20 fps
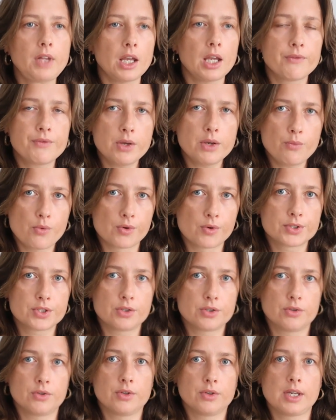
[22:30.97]
if you want
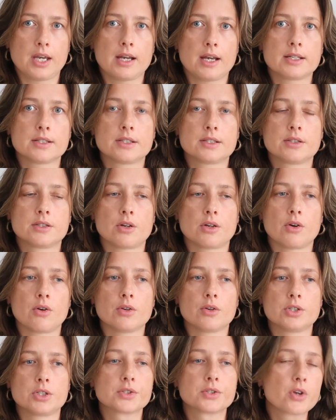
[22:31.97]
to. Okay,
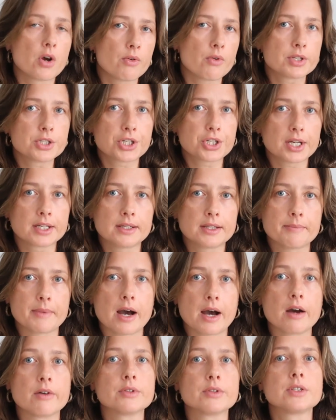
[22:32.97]
so just go and check them
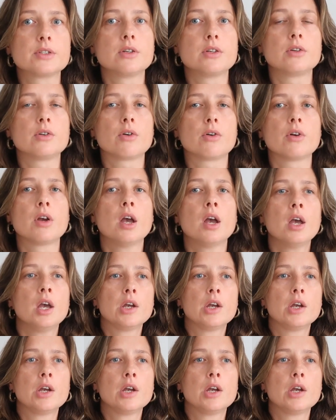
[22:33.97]
out, you know,